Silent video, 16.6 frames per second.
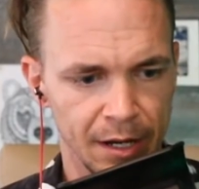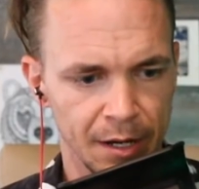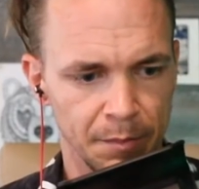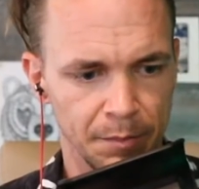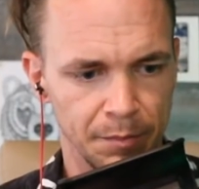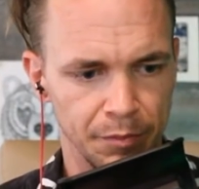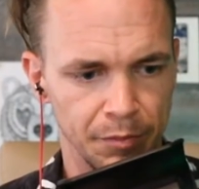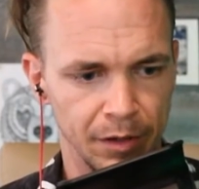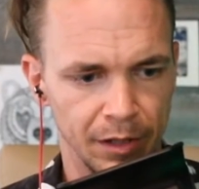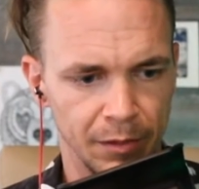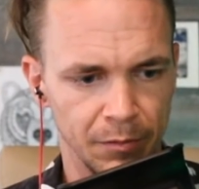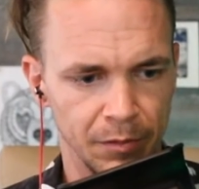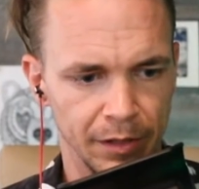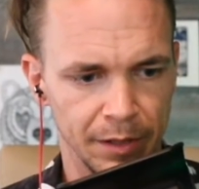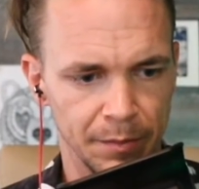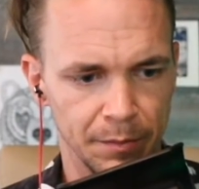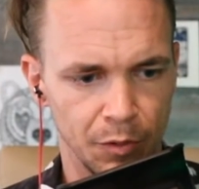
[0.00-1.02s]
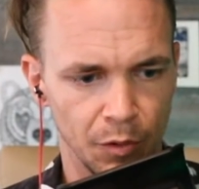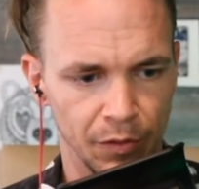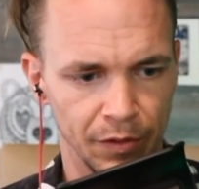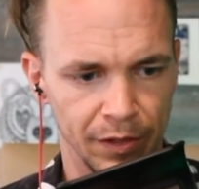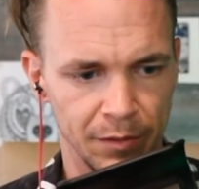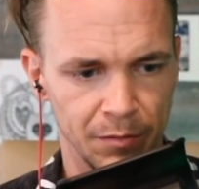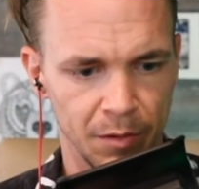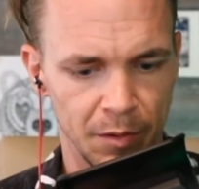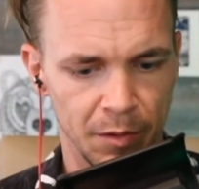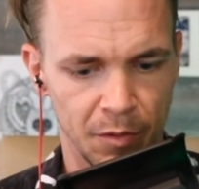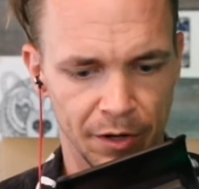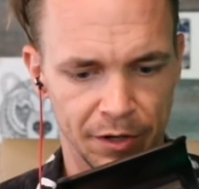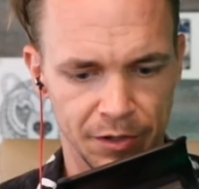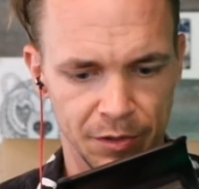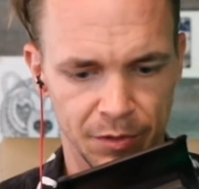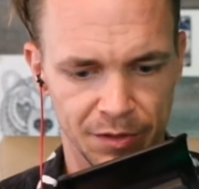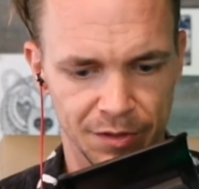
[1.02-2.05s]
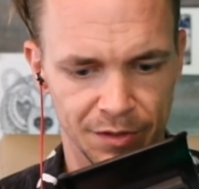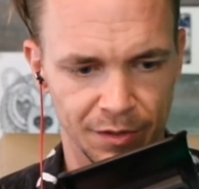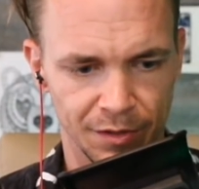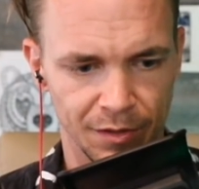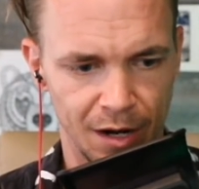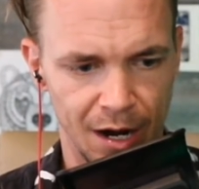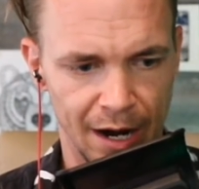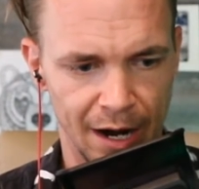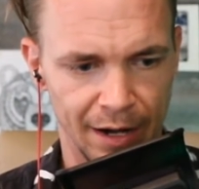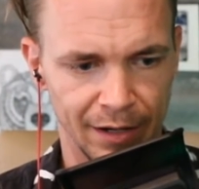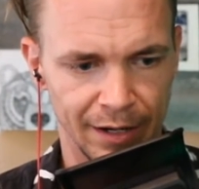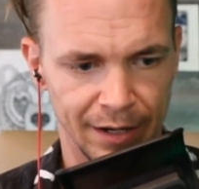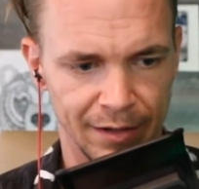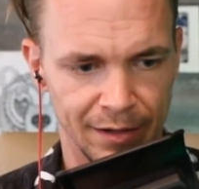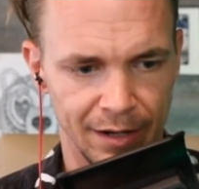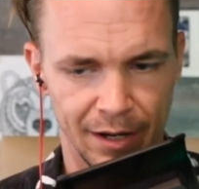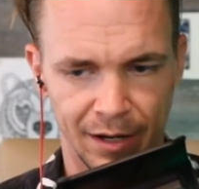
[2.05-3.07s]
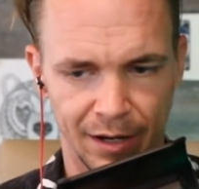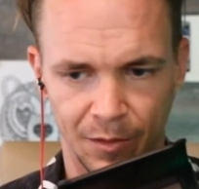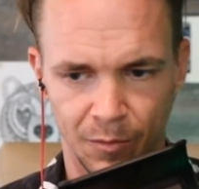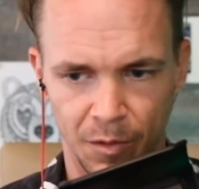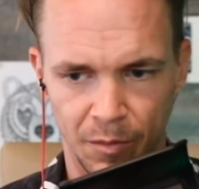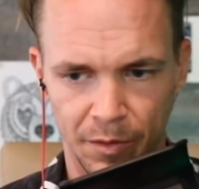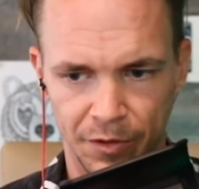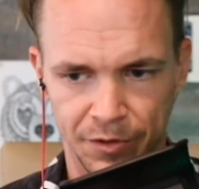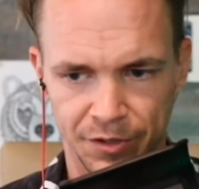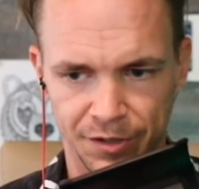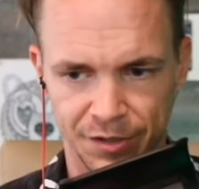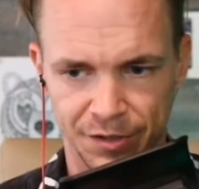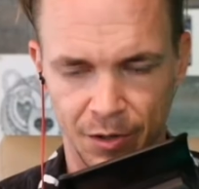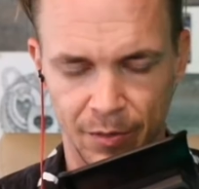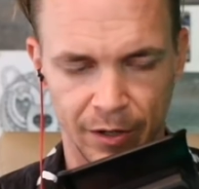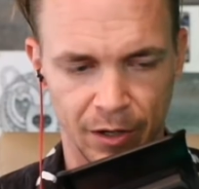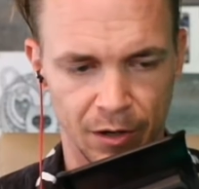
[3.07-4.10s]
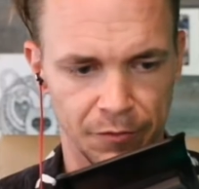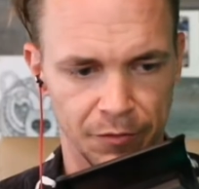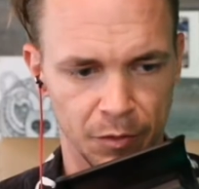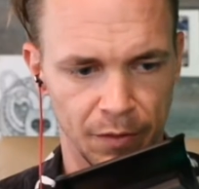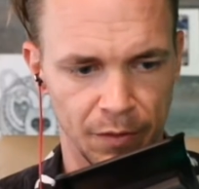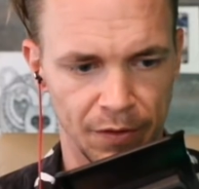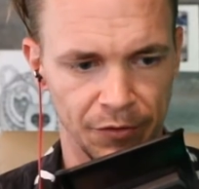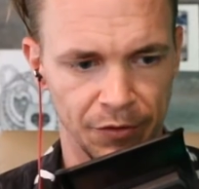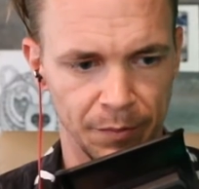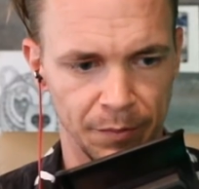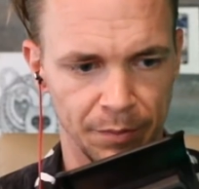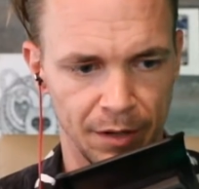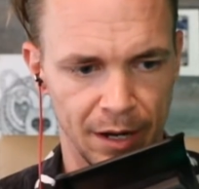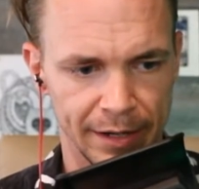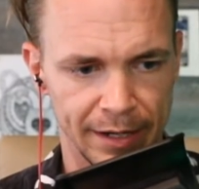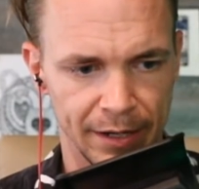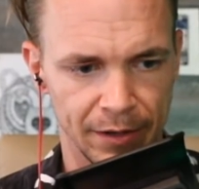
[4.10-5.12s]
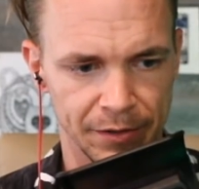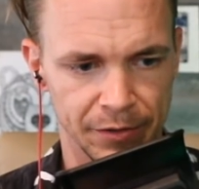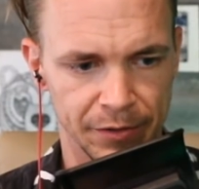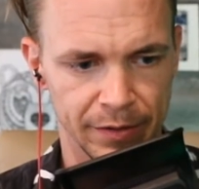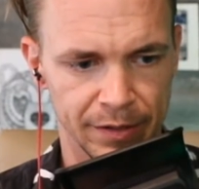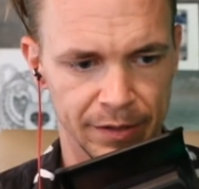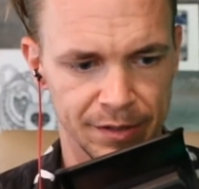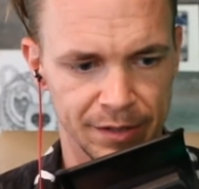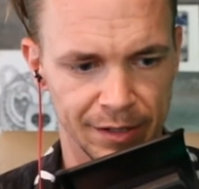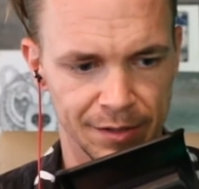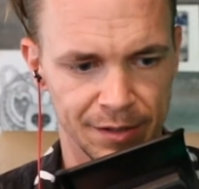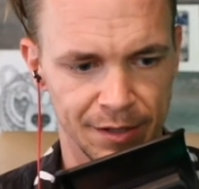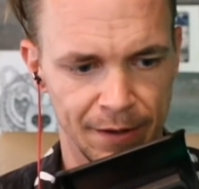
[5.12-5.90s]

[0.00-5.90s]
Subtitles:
really, really importantly, what we want to do is highlight what we were just going over with the supply characteristics.